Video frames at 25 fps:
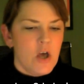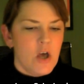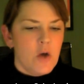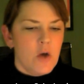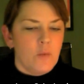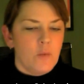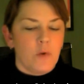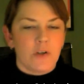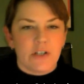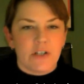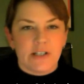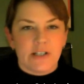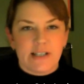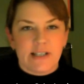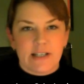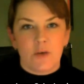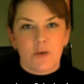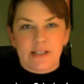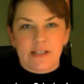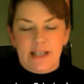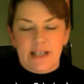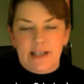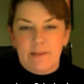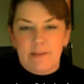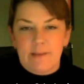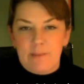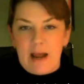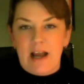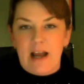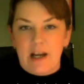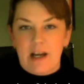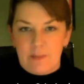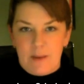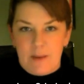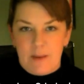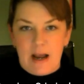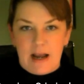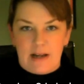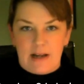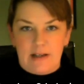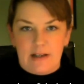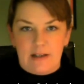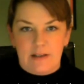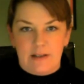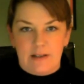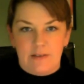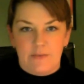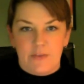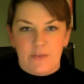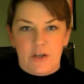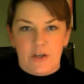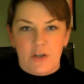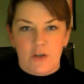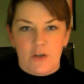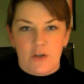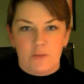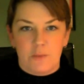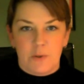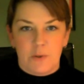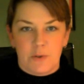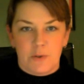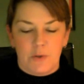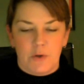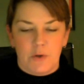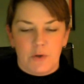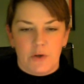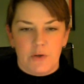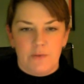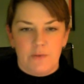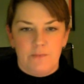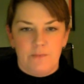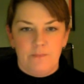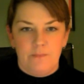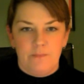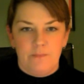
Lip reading: where she said it's like a backpack that you put on.